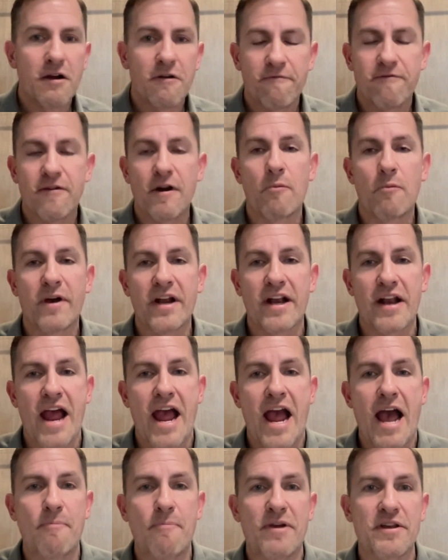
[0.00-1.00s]
what had
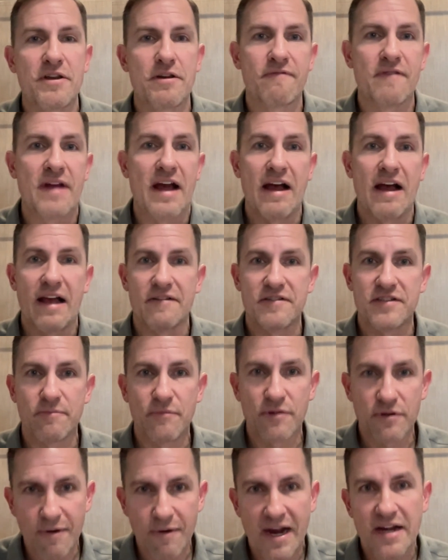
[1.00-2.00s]
happened, you now have some
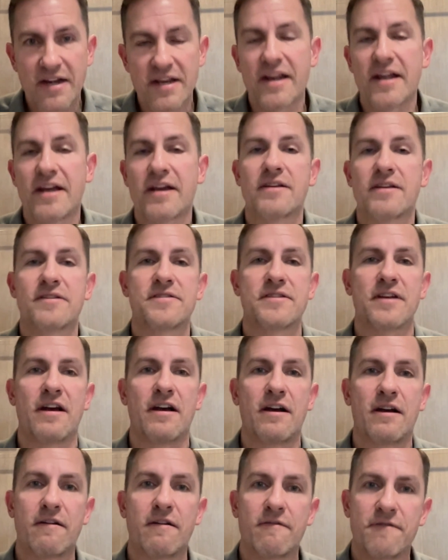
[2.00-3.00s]
new ideas
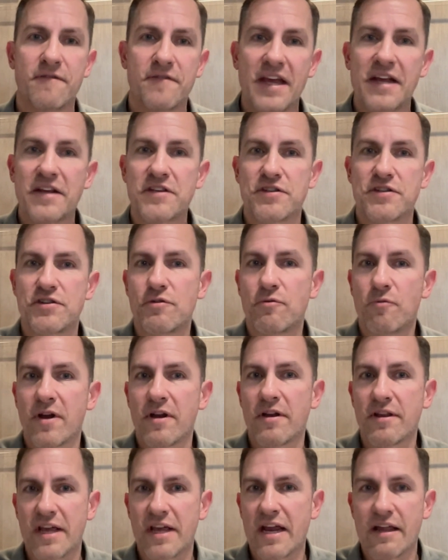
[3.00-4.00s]
of things that you
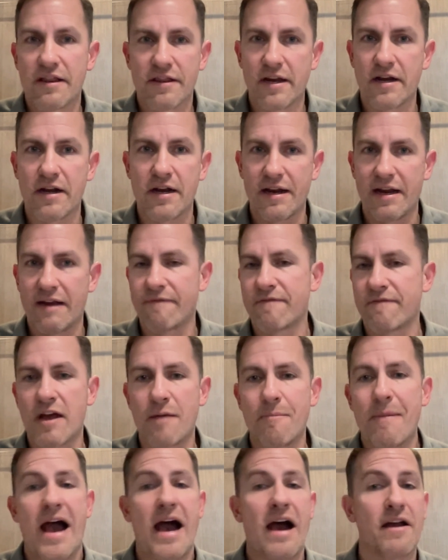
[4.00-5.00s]
want that have
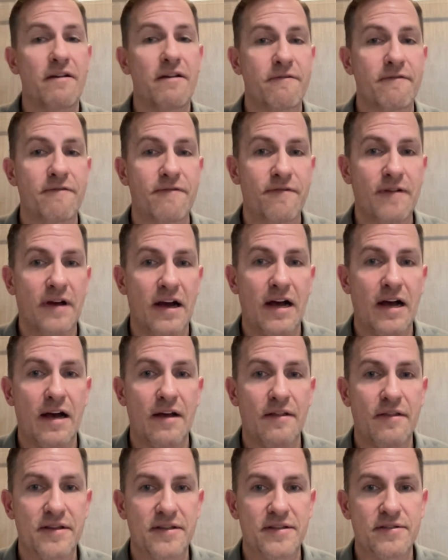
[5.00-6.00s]
come out
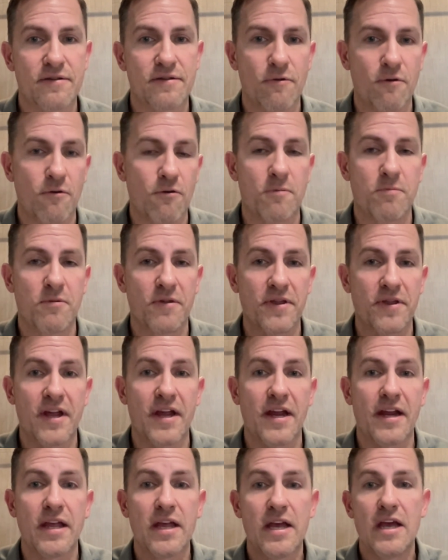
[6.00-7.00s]
of this horrible
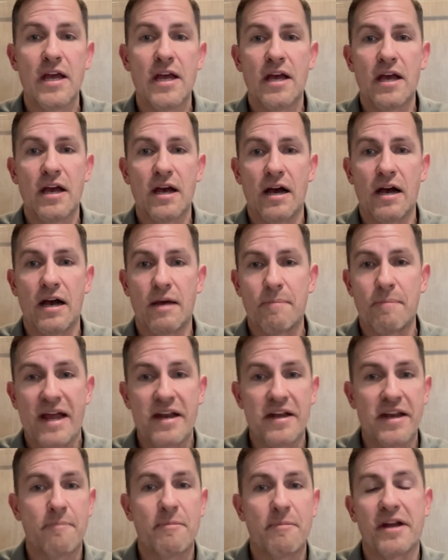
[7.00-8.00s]
thing.
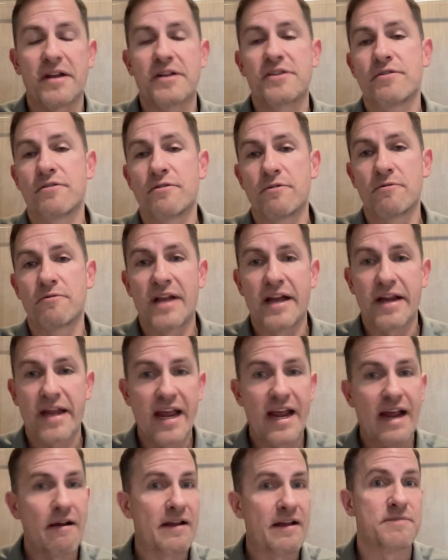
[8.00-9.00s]
pandemic to like,
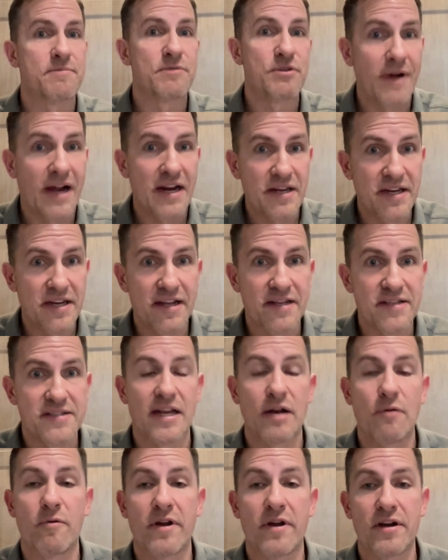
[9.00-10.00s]
hey, I have some new ideas that
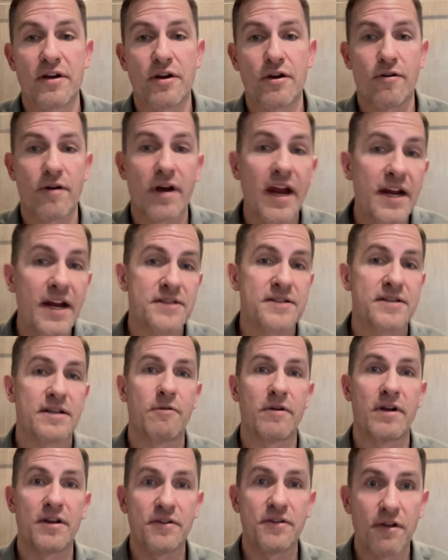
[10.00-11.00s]
I want to create, I
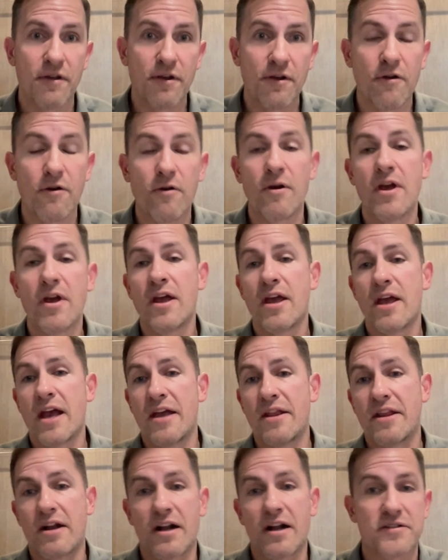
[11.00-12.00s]
want to do,
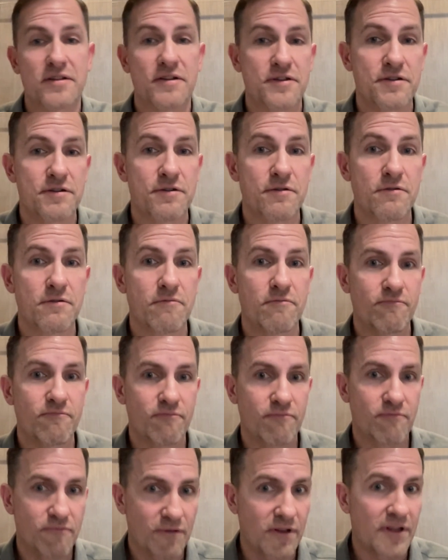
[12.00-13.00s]
and then also to
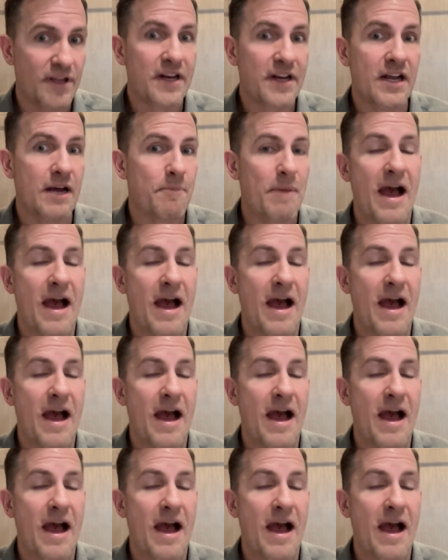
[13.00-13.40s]
clean up